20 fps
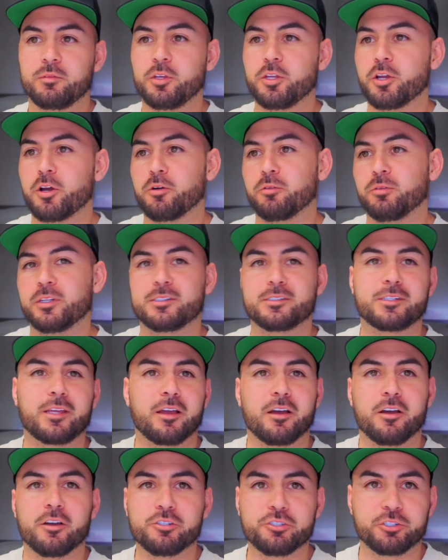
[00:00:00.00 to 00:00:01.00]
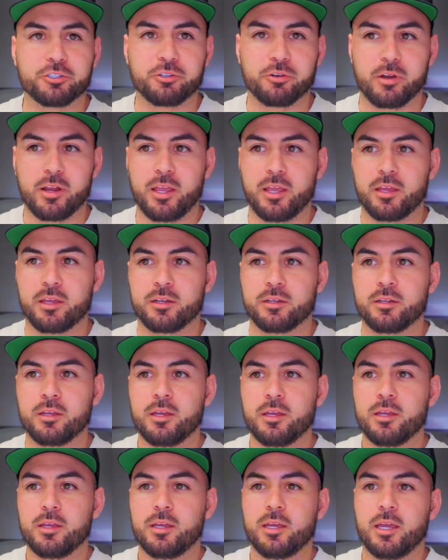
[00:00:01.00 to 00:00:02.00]
let's say 100
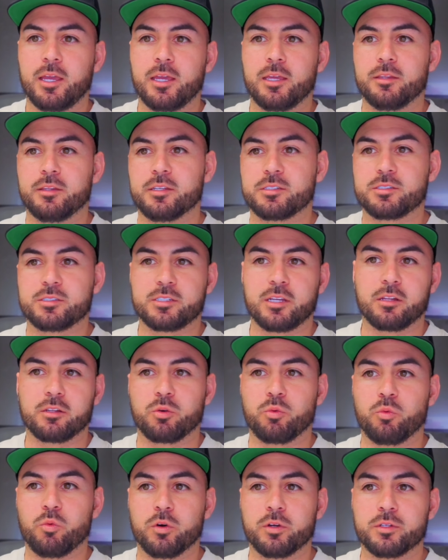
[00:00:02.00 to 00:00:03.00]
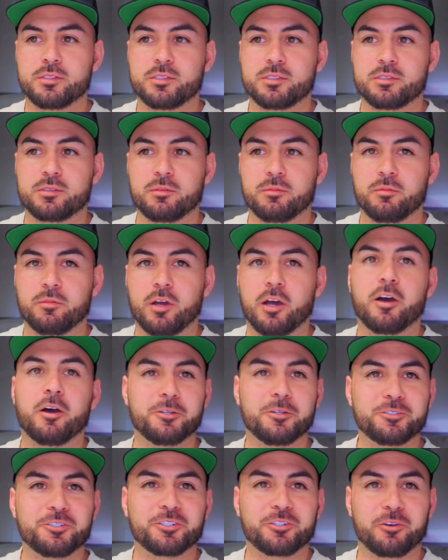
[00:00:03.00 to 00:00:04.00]
grand, and this seller wants
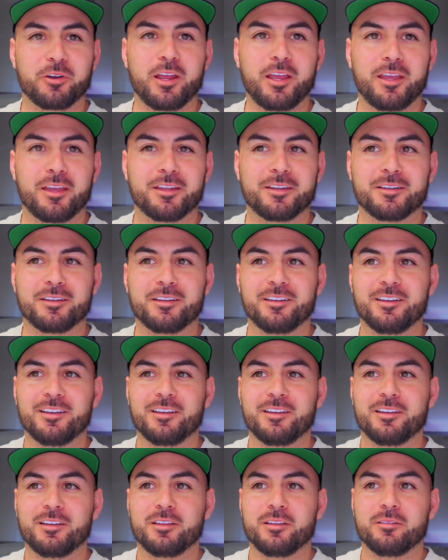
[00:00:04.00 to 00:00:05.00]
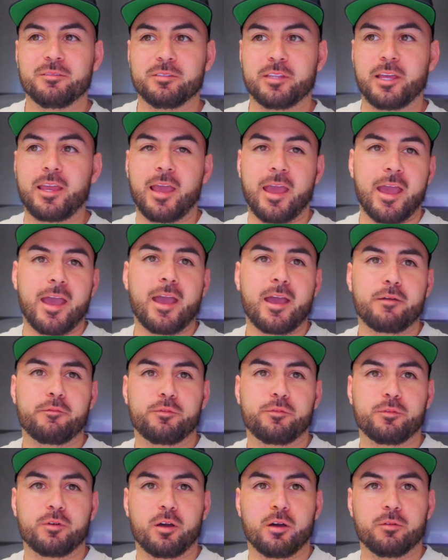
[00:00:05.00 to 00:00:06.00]
100 grand, they
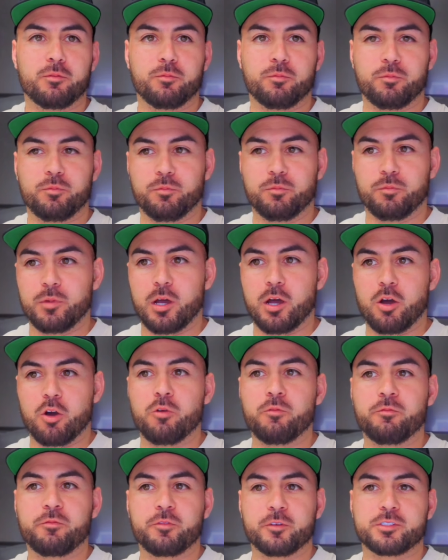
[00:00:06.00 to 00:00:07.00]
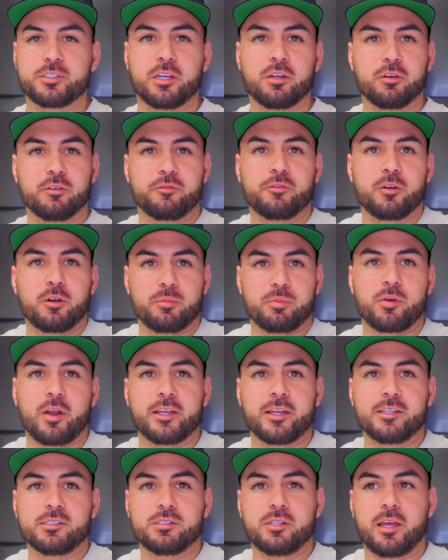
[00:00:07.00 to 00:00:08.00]
have a home for sale for a
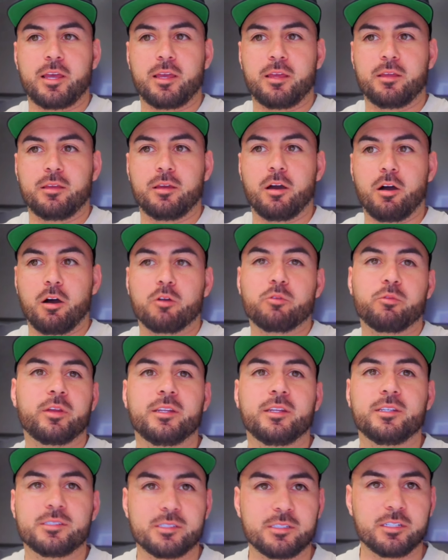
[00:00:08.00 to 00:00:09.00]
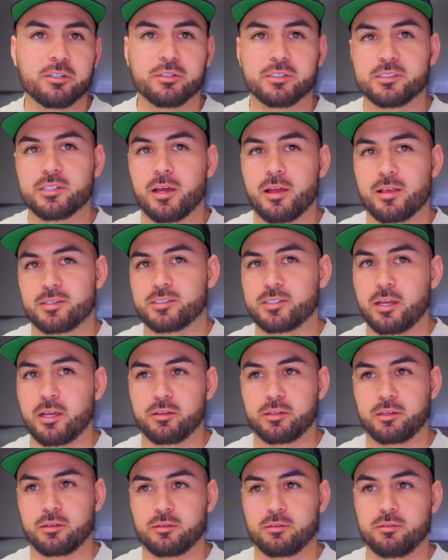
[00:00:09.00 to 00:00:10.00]
price that already still is not
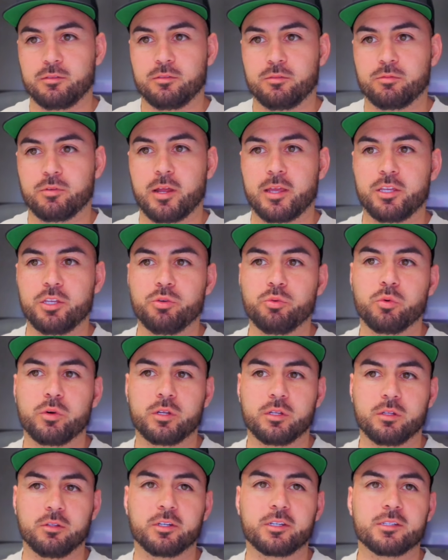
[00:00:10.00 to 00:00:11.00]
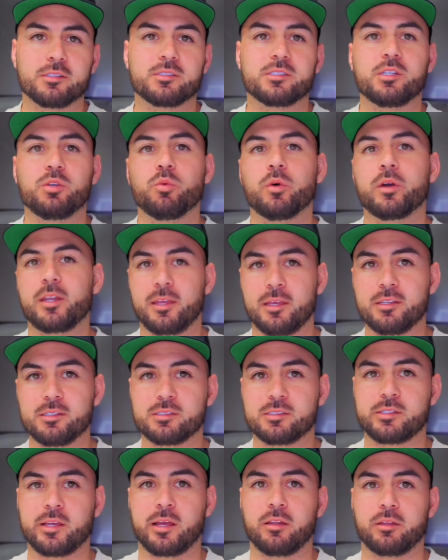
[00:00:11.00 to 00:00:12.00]
selling, right? You want to look and see what
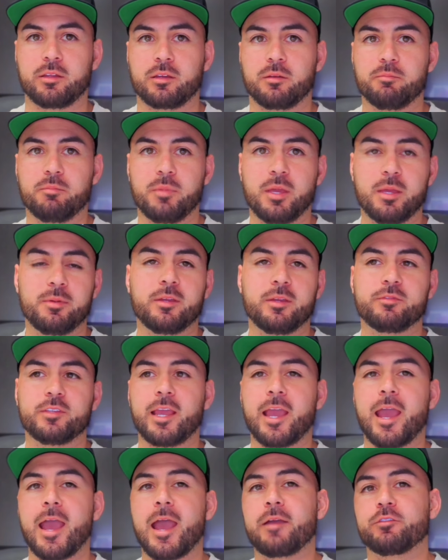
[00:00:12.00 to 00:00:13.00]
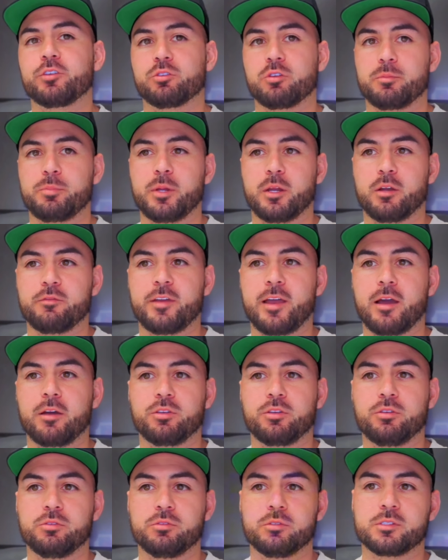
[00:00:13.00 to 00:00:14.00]
is selling. Maybe if the after repair
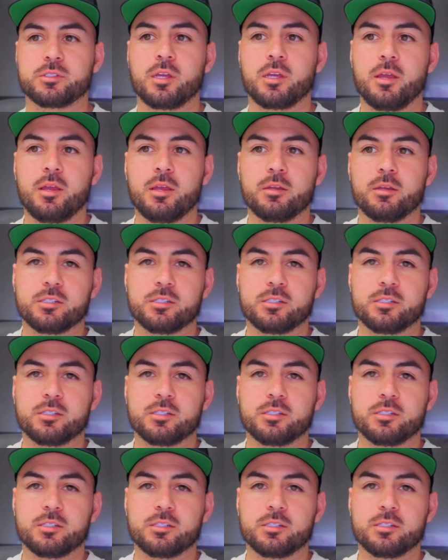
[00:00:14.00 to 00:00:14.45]
value is